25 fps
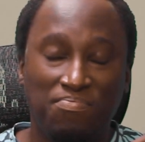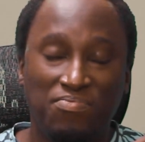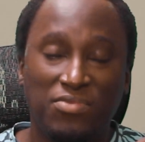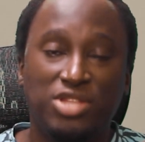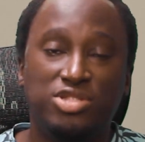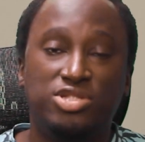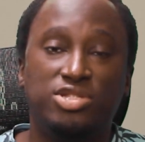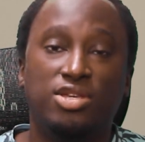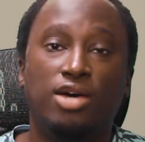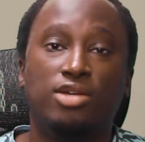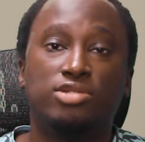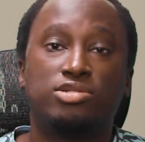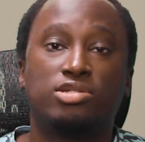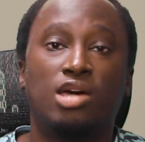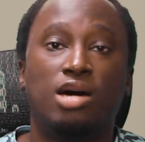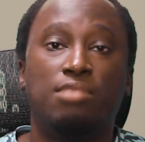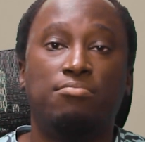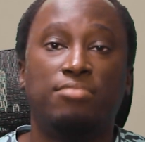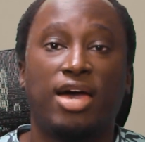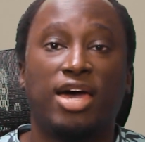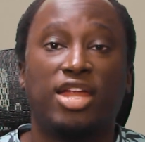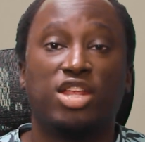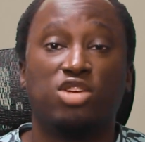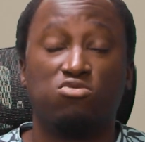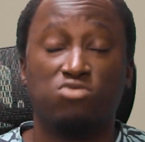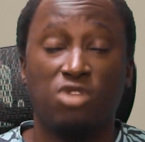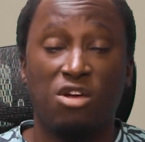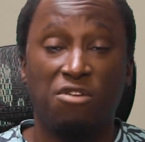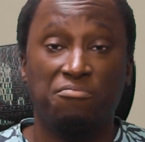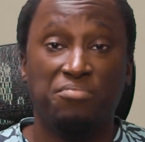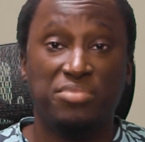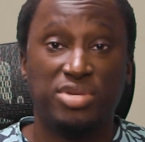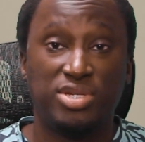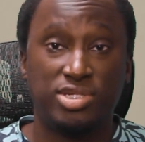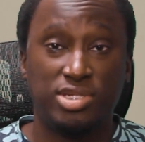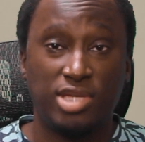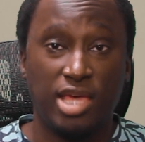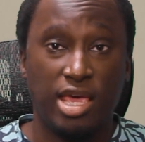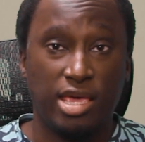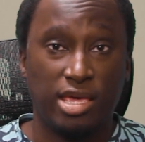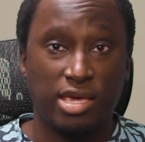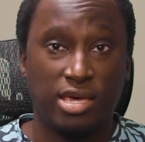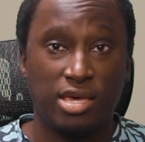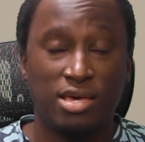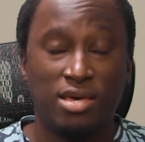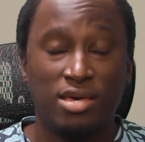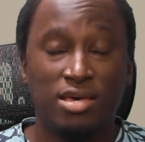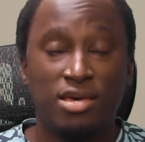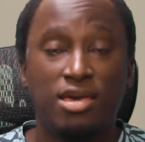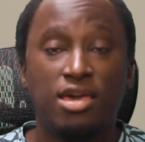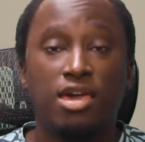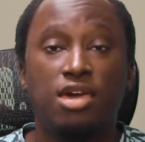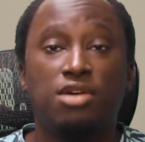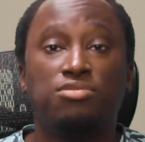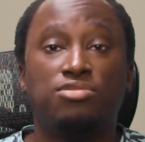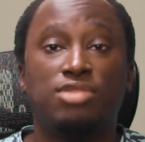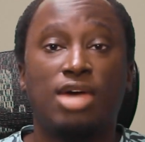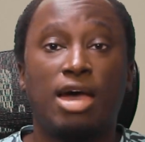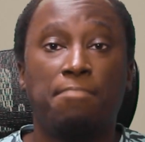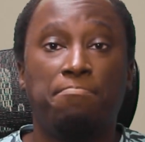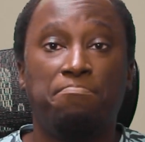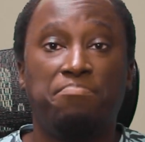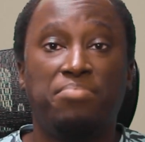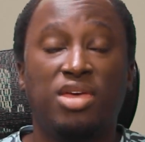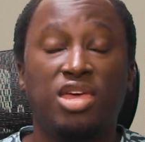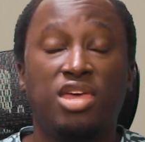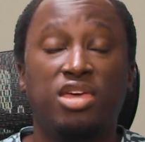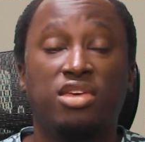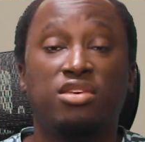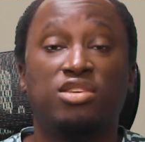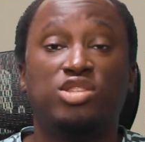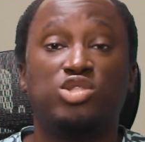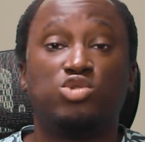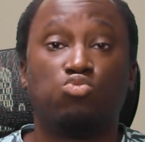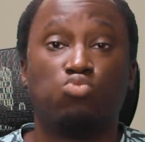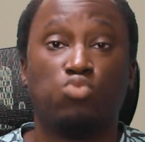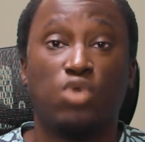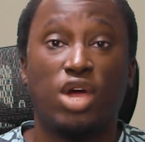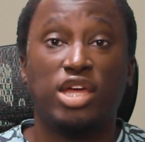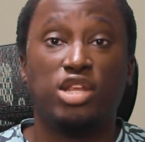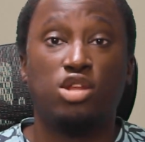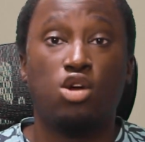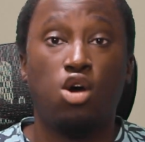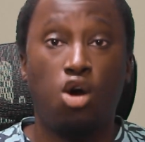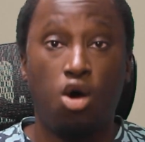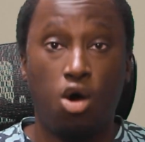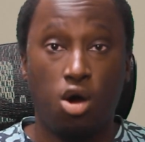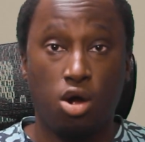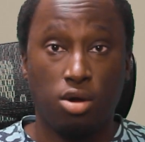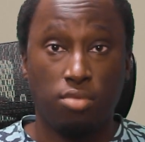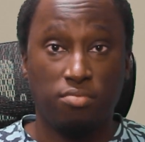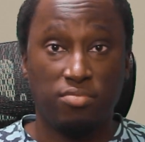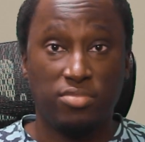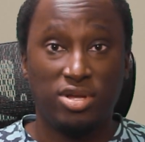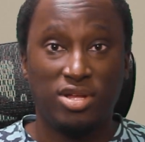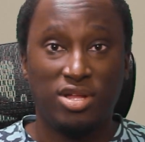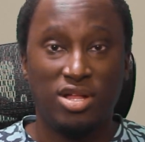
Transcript: it does come at a grave mistake, and that being his right arm.